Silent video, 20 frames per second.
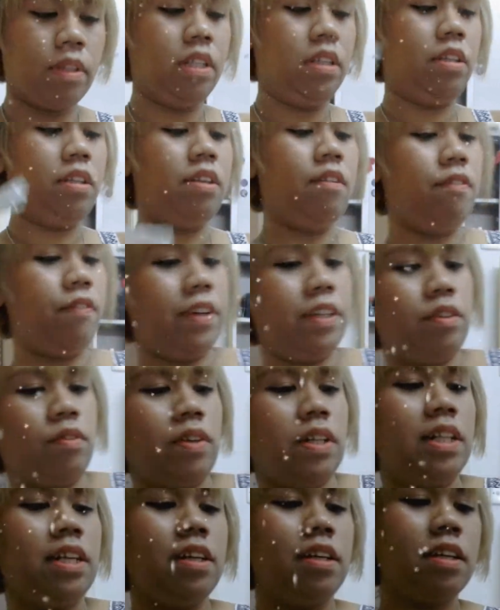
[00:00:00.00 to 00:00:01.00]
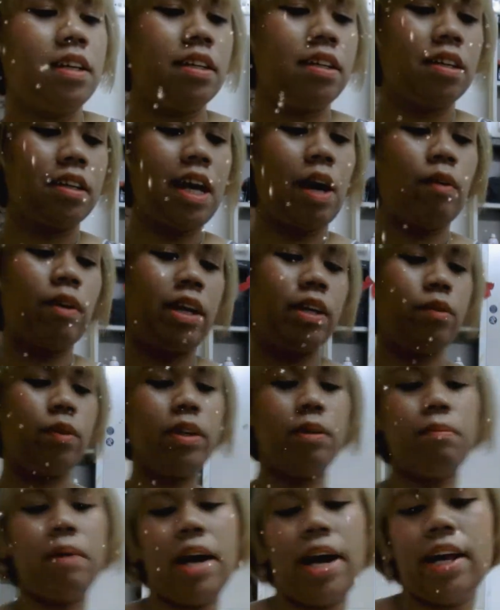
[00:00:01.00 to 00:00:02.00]
the face really gao lah
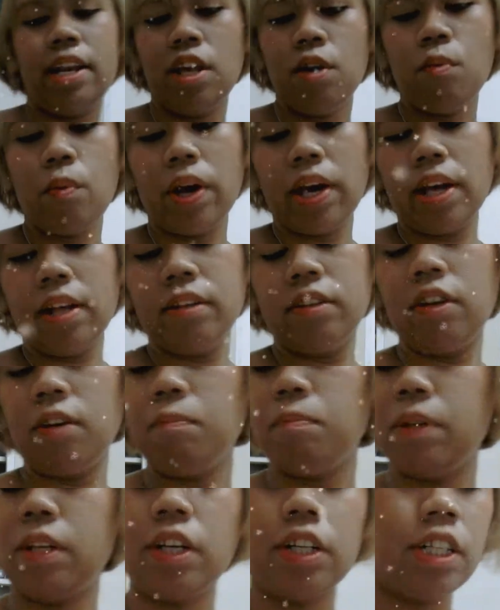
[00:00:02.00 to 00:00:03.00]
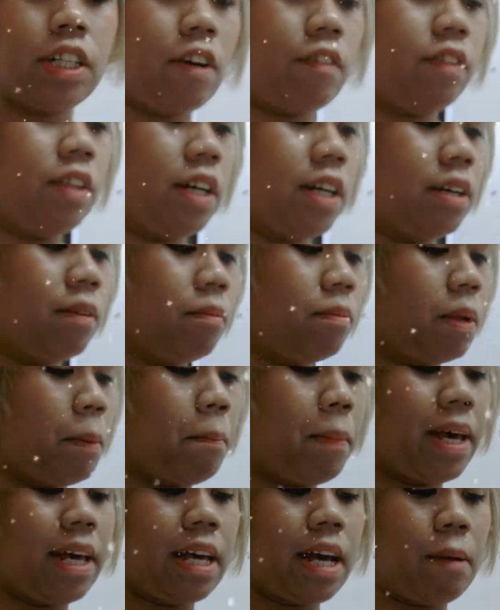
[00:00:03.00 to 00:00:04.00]
one. But anyway, not because of the
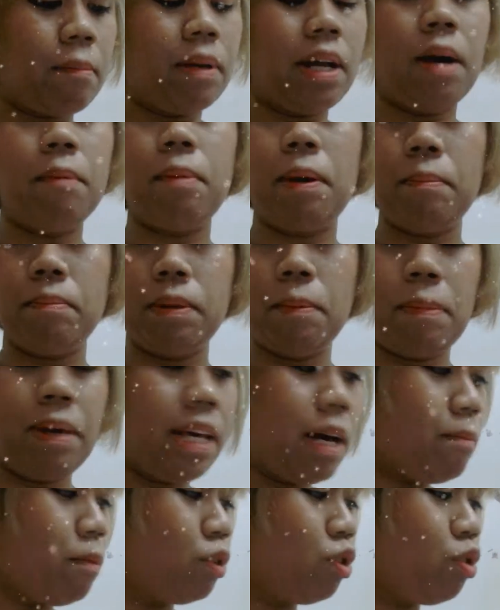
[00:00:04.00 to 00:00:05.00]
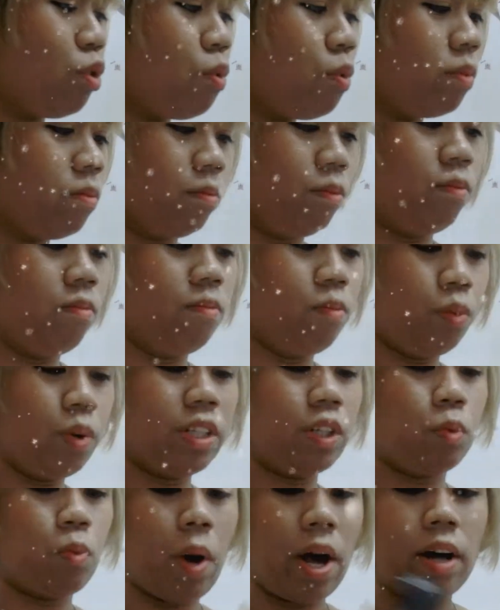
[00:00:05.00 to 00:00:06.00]
makeup lah, but the makeup also
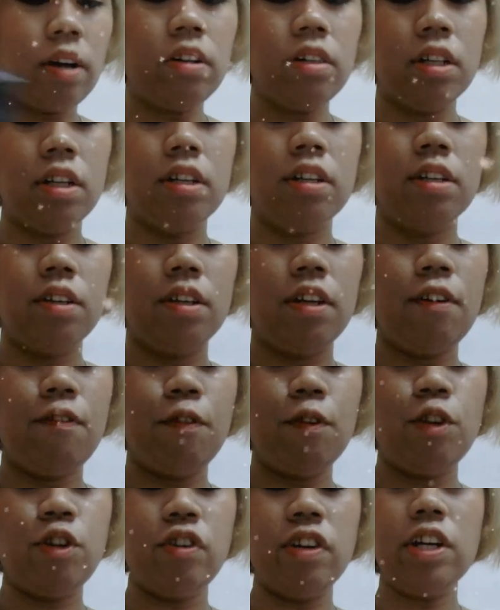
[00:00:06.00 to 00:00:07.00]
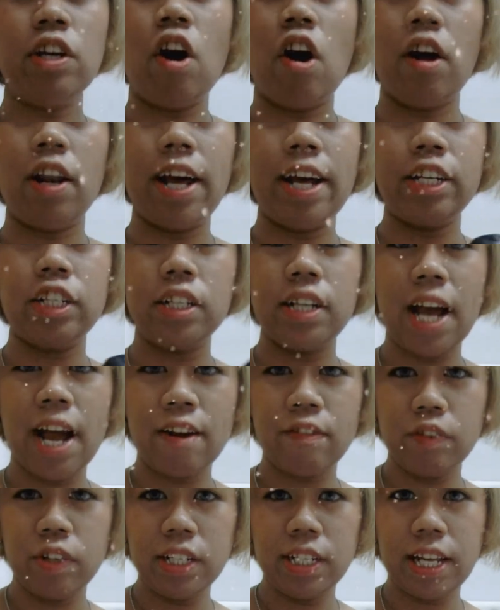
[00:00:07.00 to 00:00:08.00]
works well. If you drink collagen
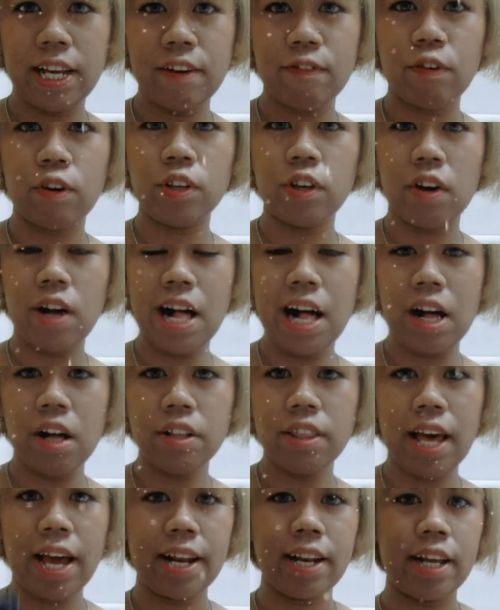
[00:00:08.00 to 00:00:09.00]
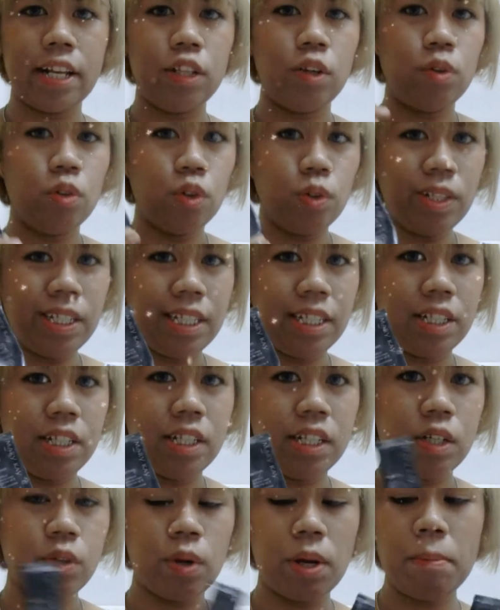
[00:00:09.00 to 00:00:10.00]
every day for your health, and then you use
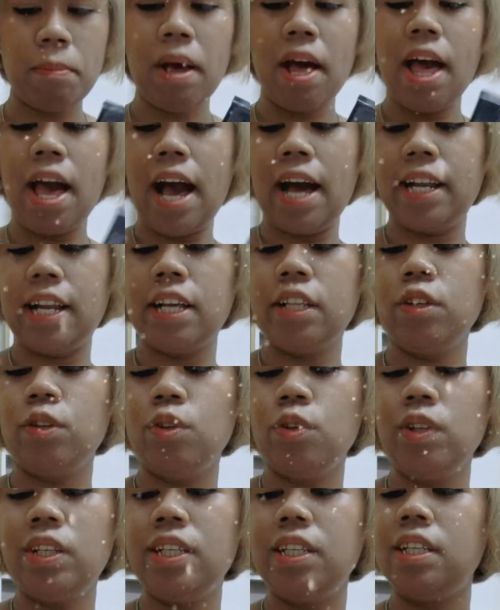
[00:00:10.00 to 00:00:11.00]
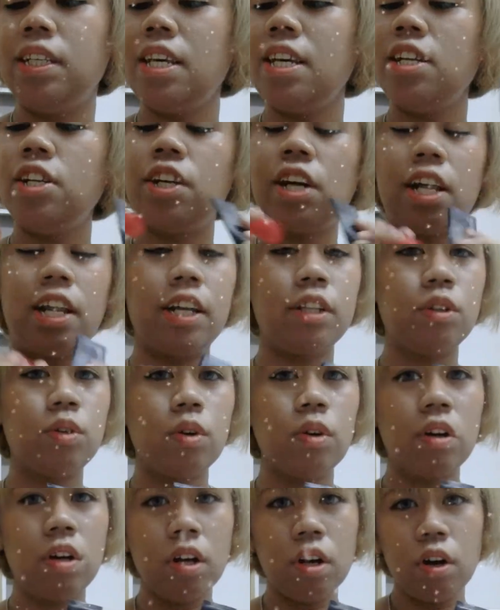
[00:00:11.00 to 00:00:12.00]
CC cream, and then you use this
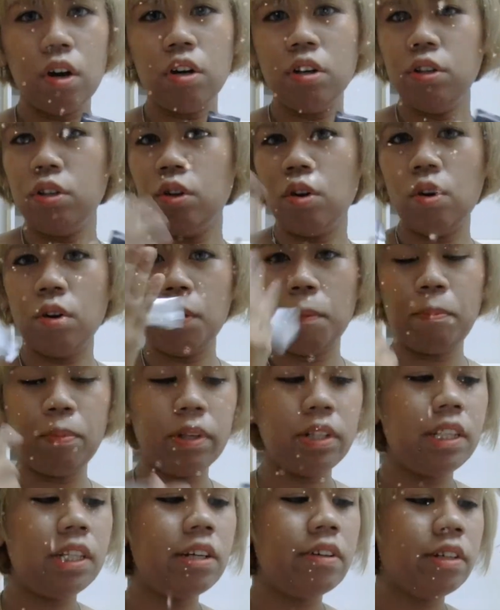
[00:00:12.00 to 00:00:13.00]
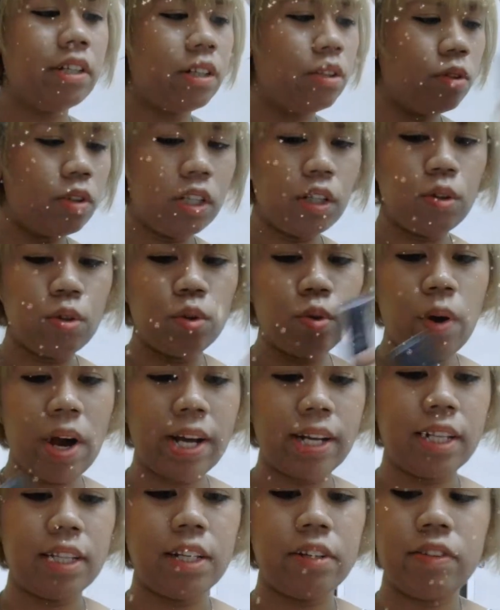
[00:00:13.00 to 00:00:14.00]
Gelato, oh yo, you're pretty already, no need to do
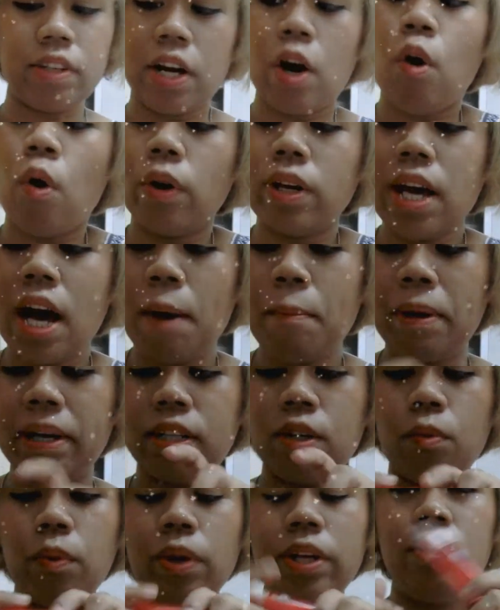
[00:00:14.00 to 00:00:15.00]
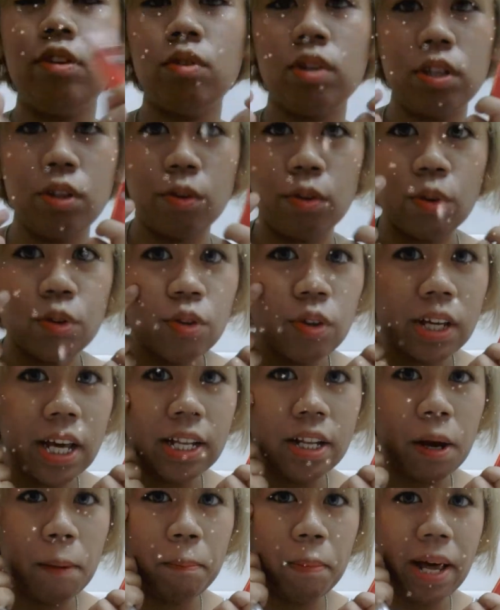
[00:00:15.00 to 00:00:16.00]
anything really. Oh yeah, by the way, this one you also
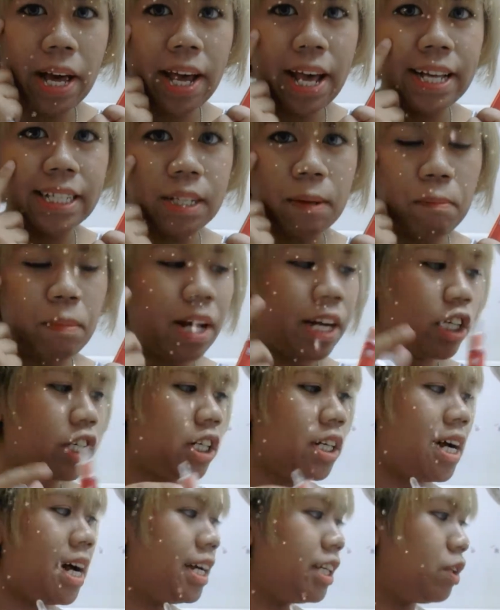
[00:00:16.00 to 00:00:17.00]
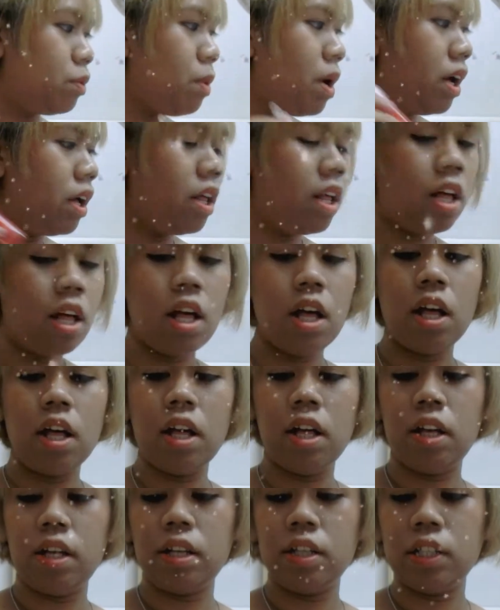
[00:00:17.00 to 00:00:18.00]
can apply as a blusher as well.
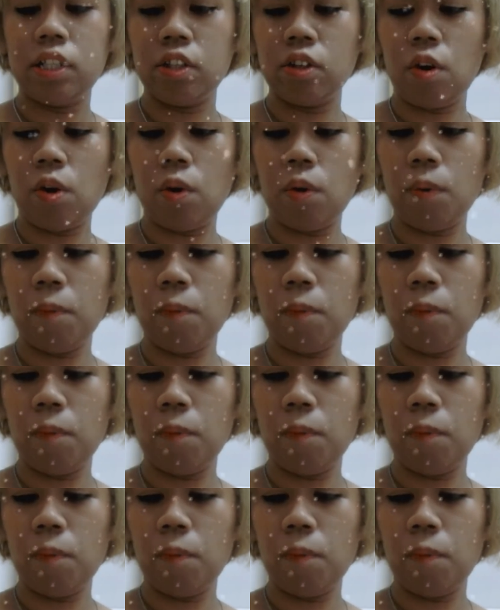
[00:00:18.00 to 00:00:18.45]
So